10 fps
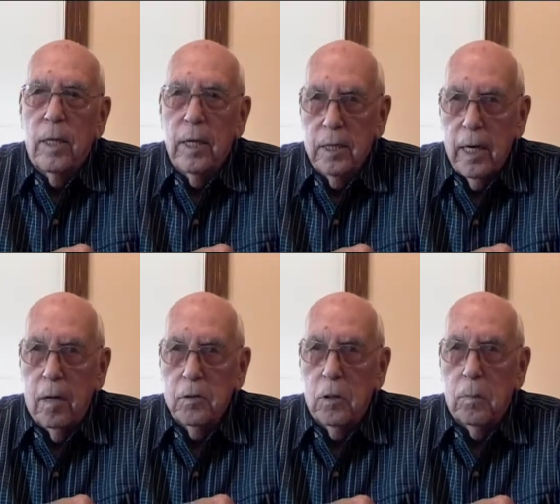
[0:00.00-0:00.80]
in
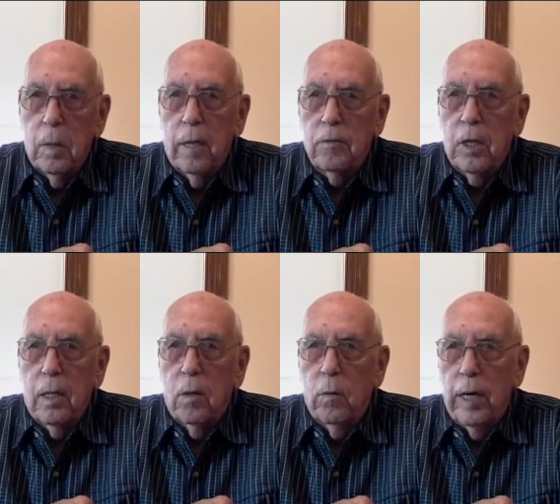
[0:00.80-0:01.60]
Council Bluffs
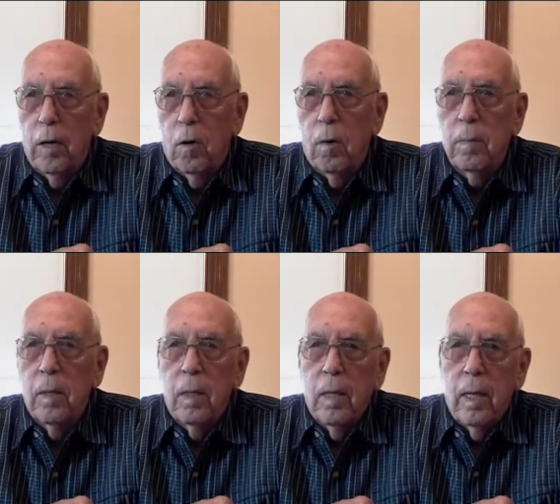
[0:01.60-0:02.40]
on the way home
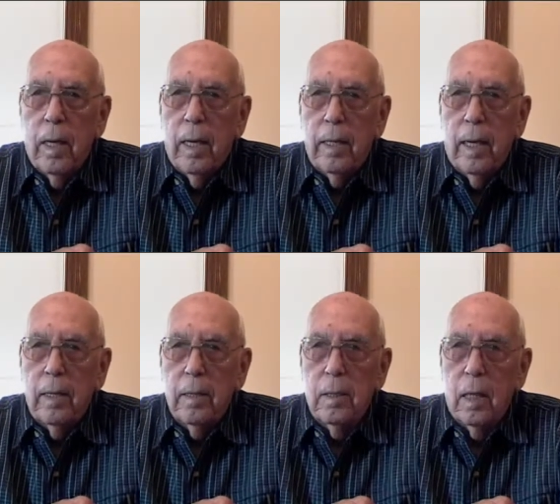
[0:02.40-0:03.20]
and
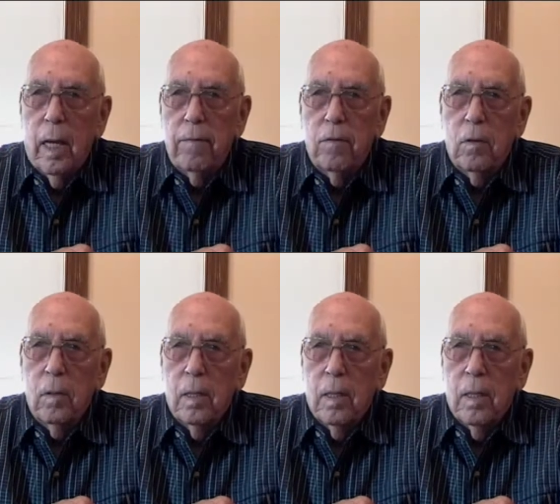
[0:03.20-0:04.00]
had a
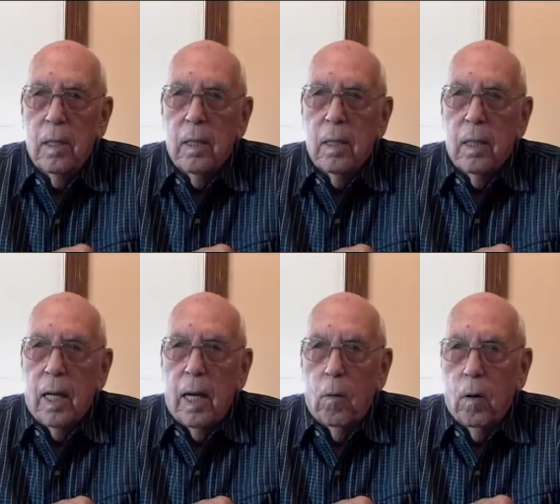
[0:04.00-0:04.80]
delightful
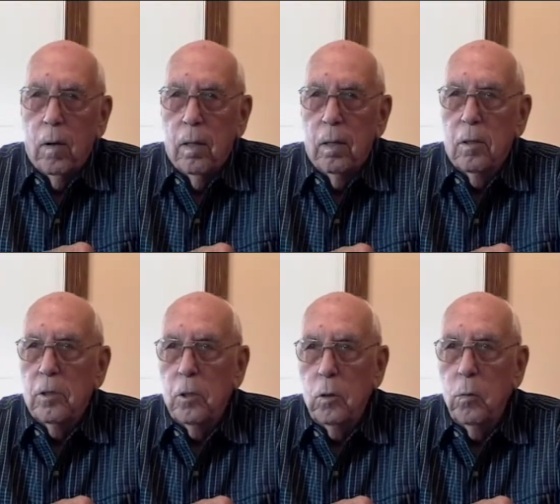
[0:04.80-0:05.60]
hour or
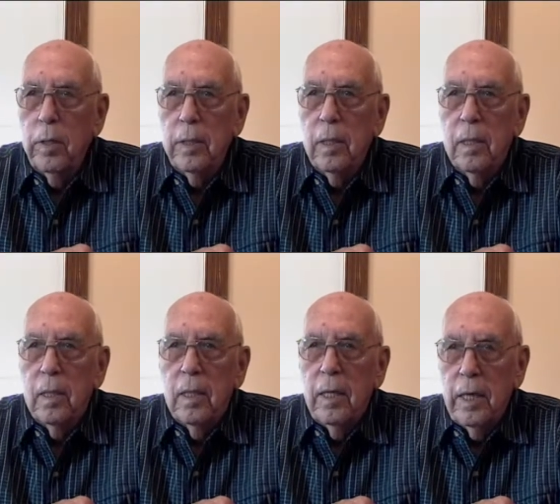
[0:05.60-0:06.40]
two with mm-hmm.